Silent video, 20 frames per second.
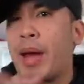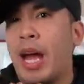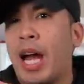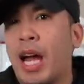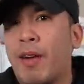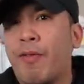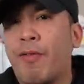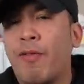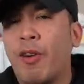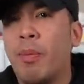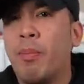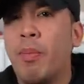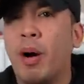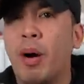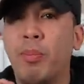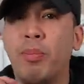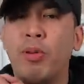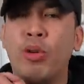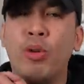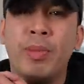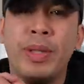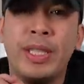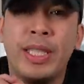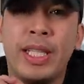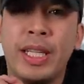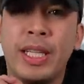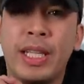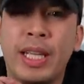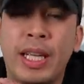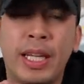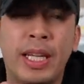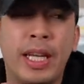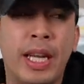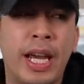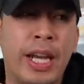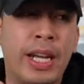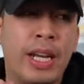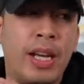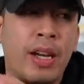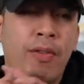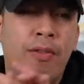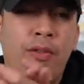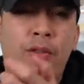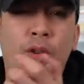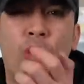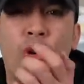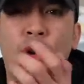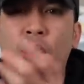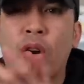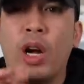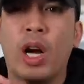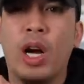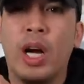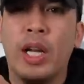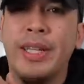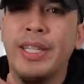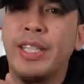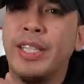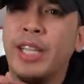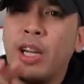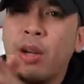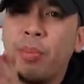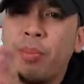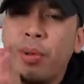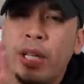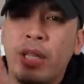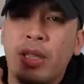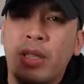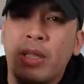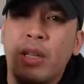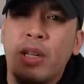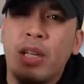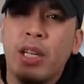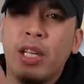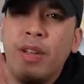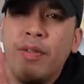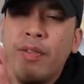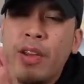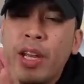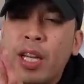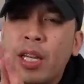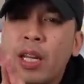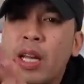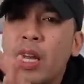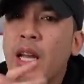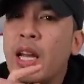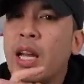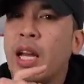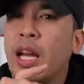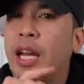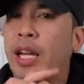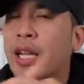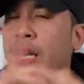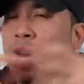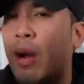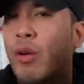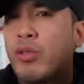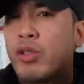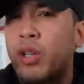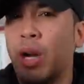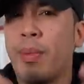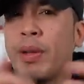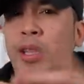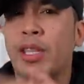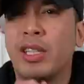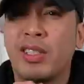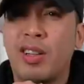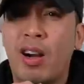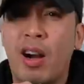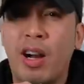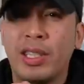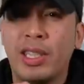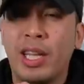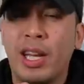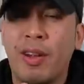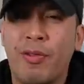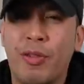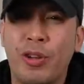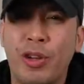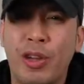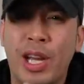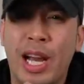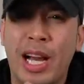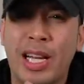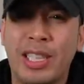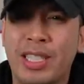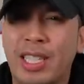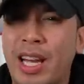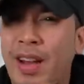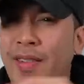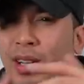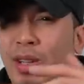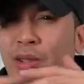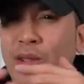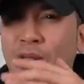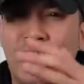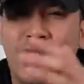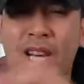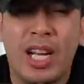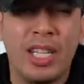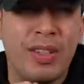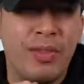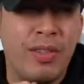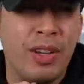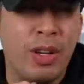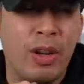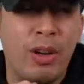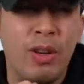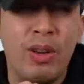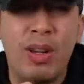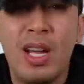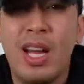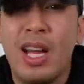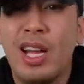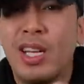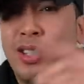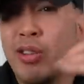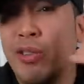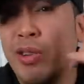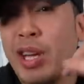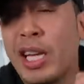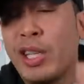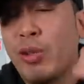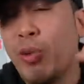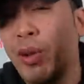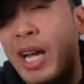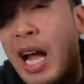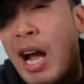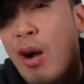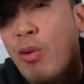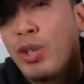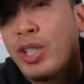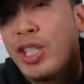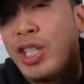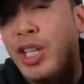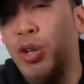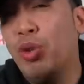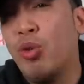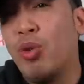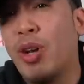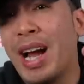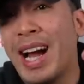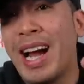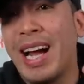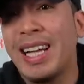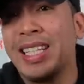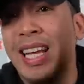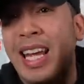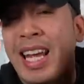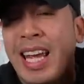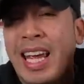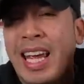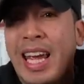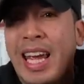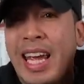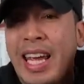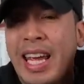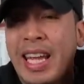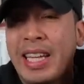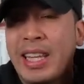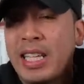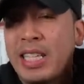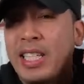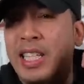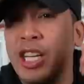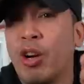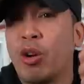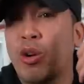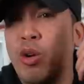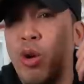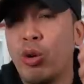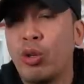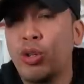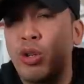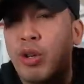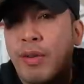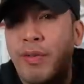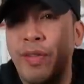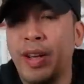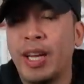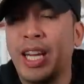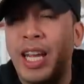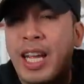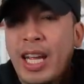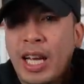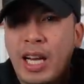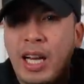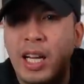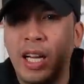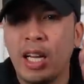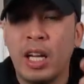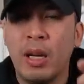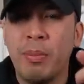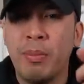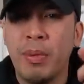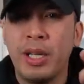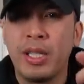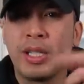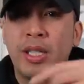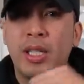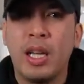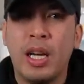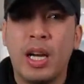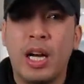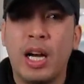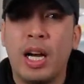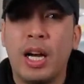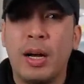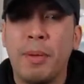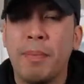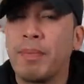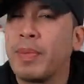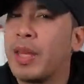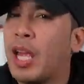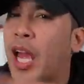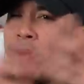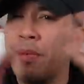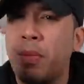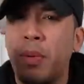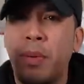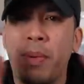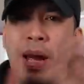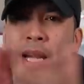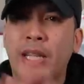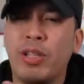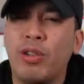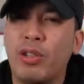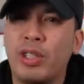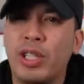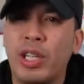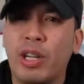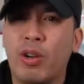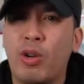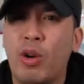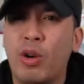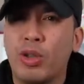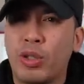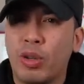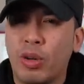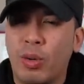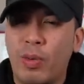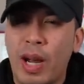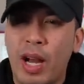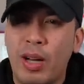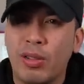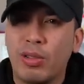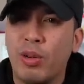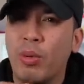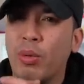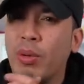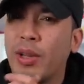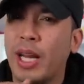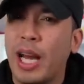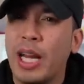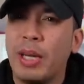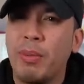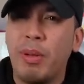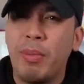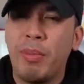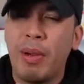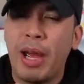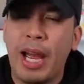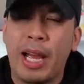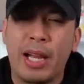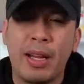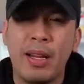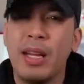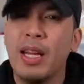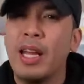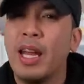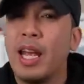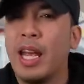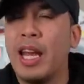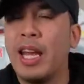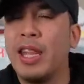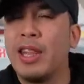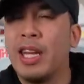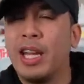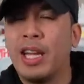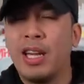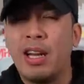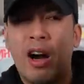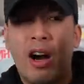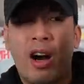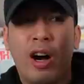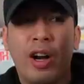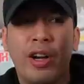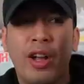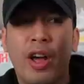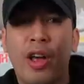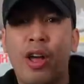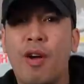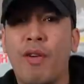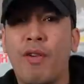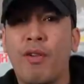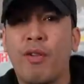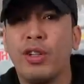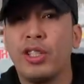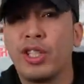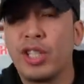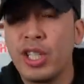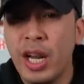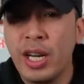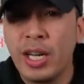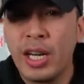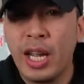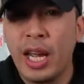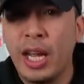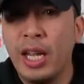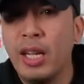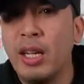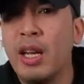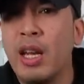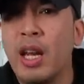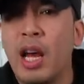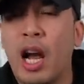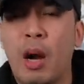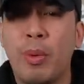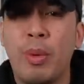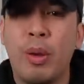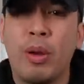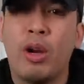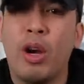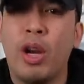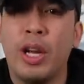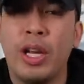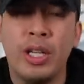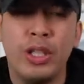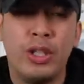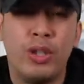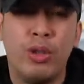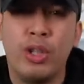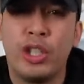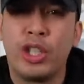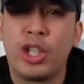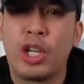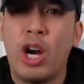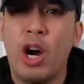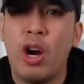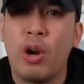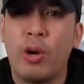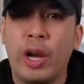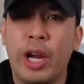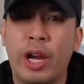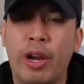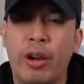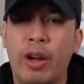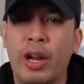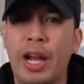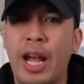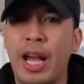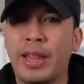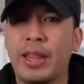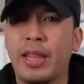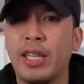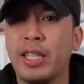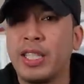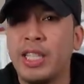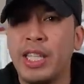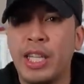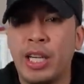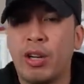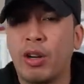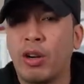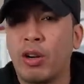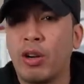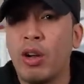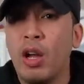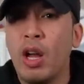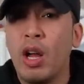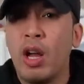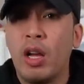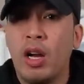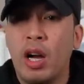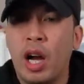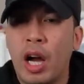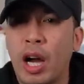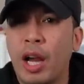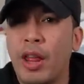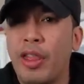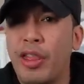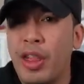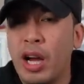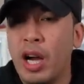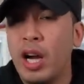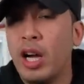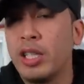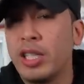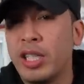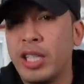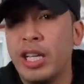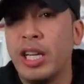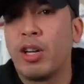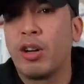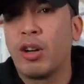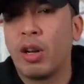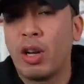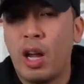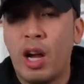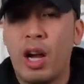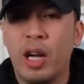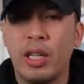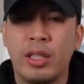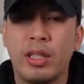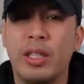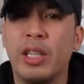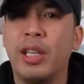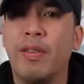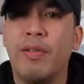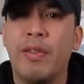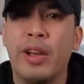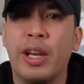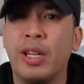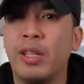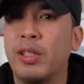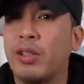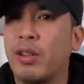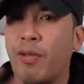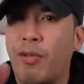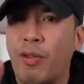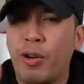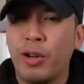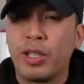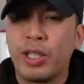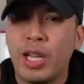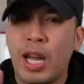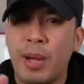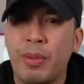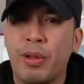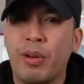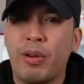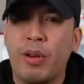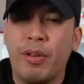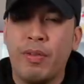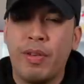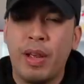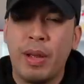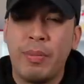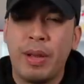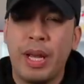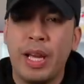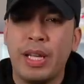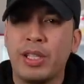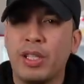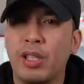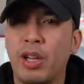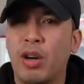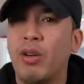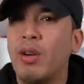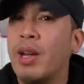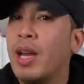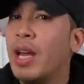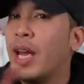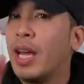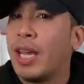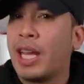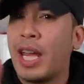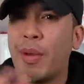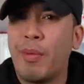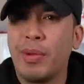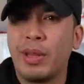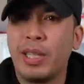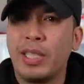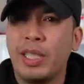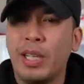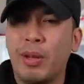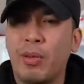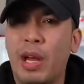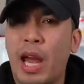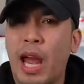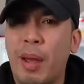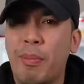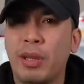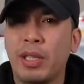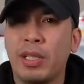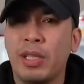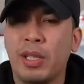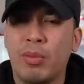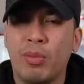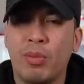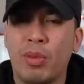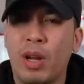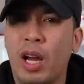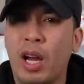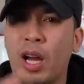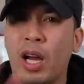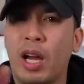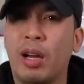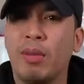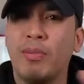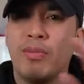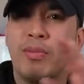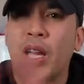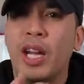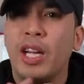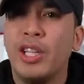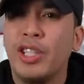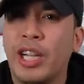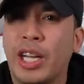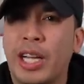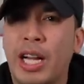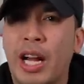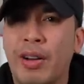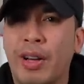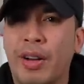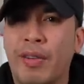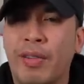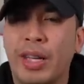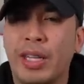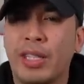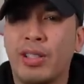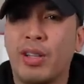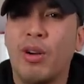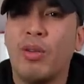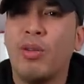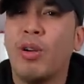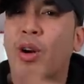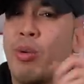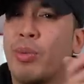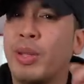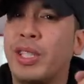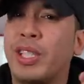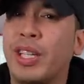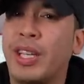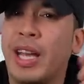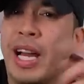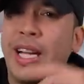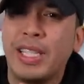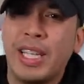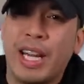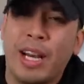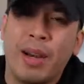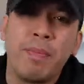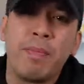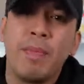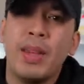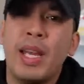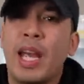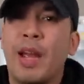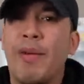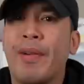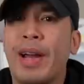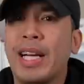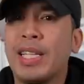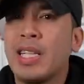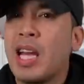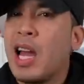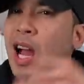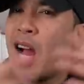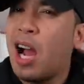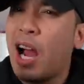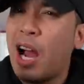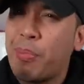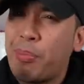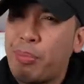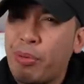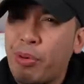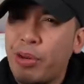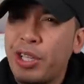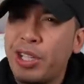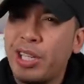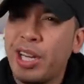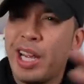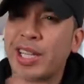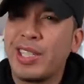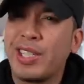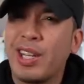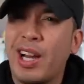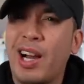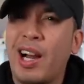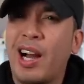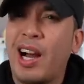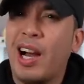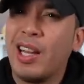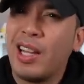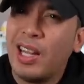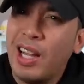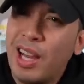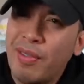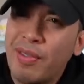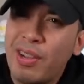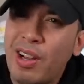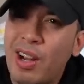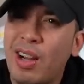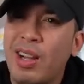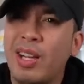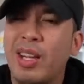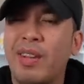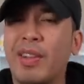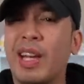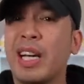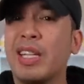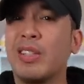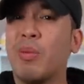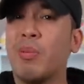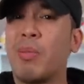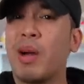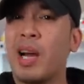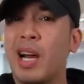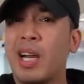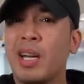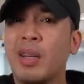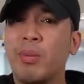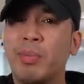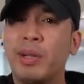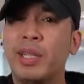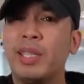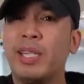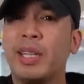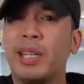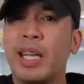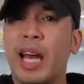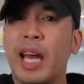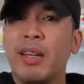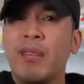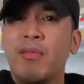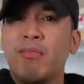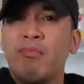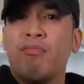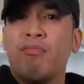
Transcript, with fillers: back from Bloomington, Indiana for uh, the Sneaker Beast event, and now I'm trying to make this content for you guys, just have a little discussion video. So next week I will see you guys at the Sneaker Culture event in Columbus. Um, haven't been back to the Sneaker Culture in a while, so I'm glad to be back. And then on Sunday I'll be into the Chicago area at the Sneaker uh, the Sneaker Lots event. It's our first time in their event, man, so can't wait to see what happens and uh, check it out and everything. So hope to see you guys there. Anyway guys, I appreciate y'all. I love y'all. If you guys don't mind, please hit that